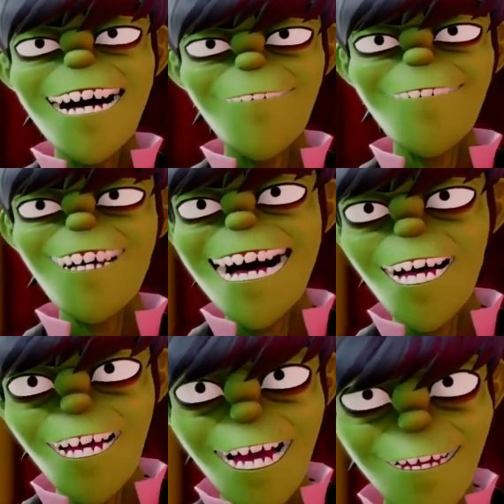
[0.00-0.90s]
It
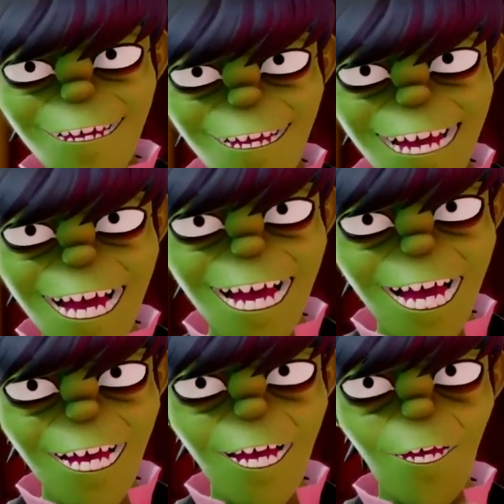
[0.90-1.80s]
finishes, and then
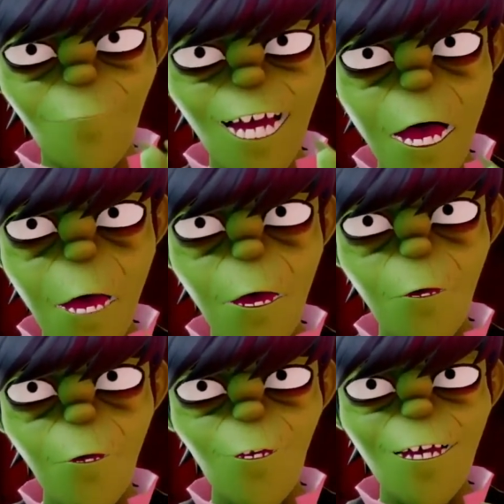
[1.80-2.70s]

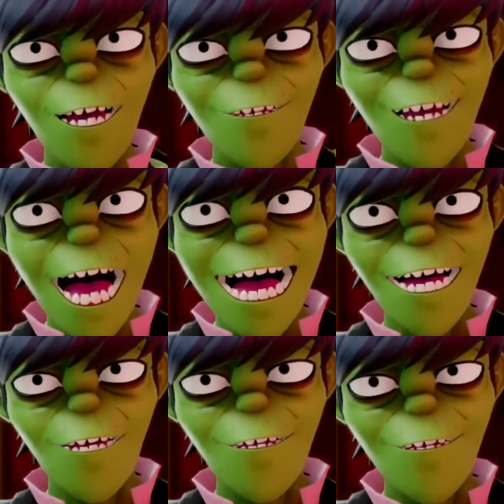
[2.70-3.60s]
behold the
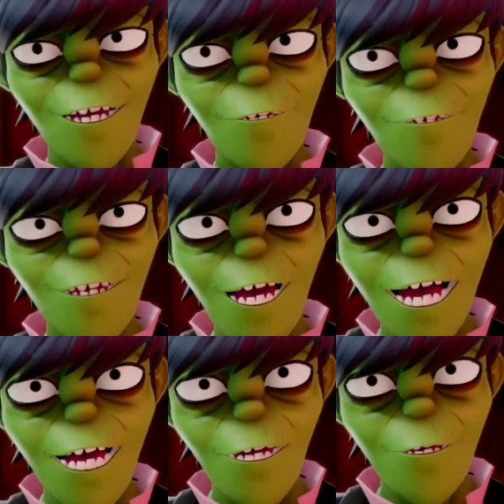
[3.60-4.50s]
silence that
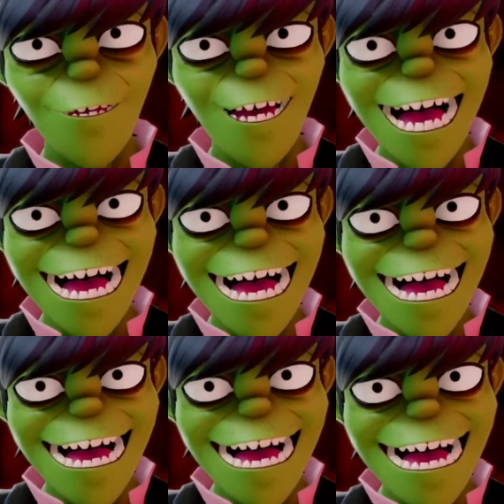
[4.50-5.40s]
follows.
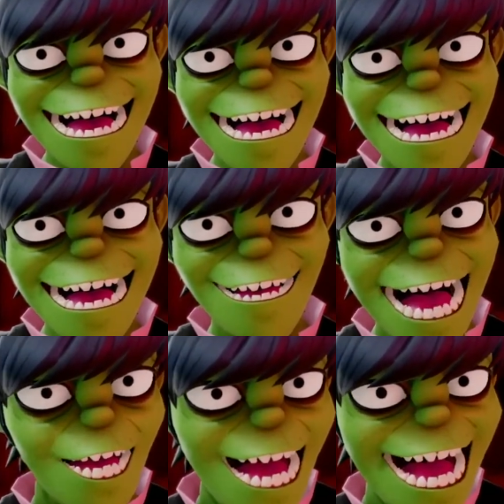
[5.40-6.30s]

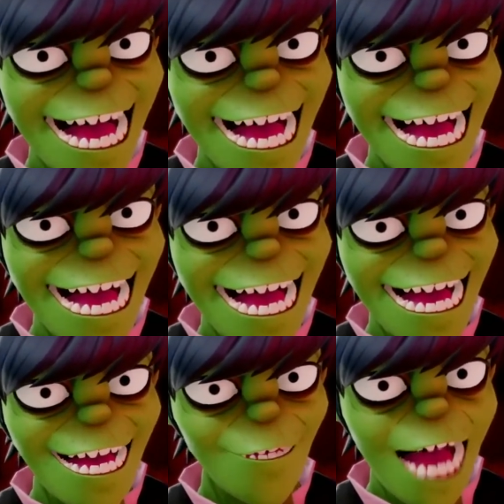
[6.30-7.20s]
That's it,
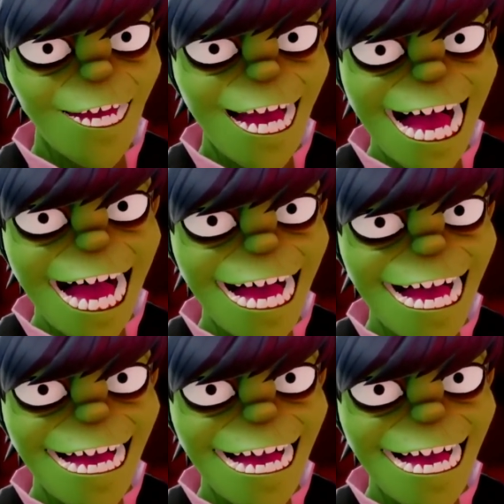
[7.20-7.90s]
right there.